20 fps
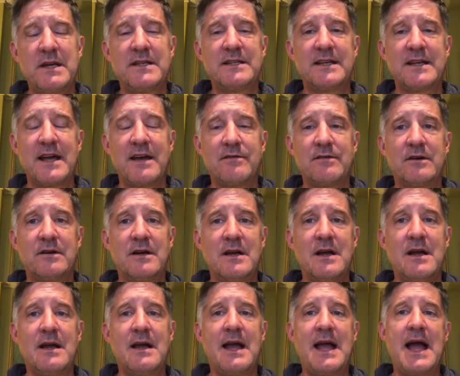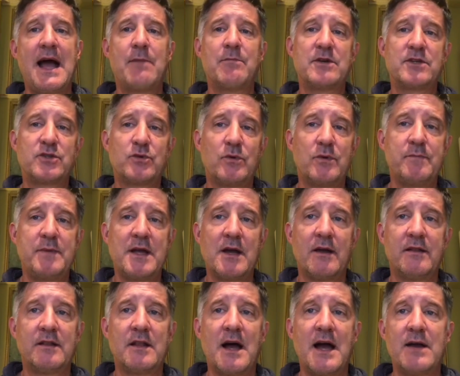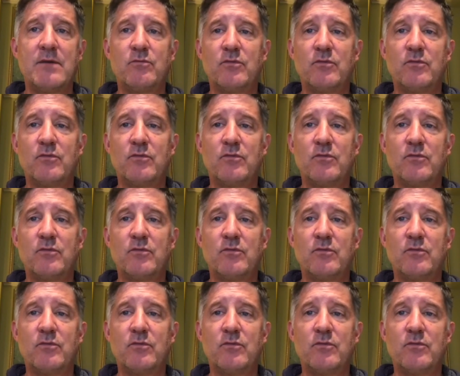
together, how much will be online.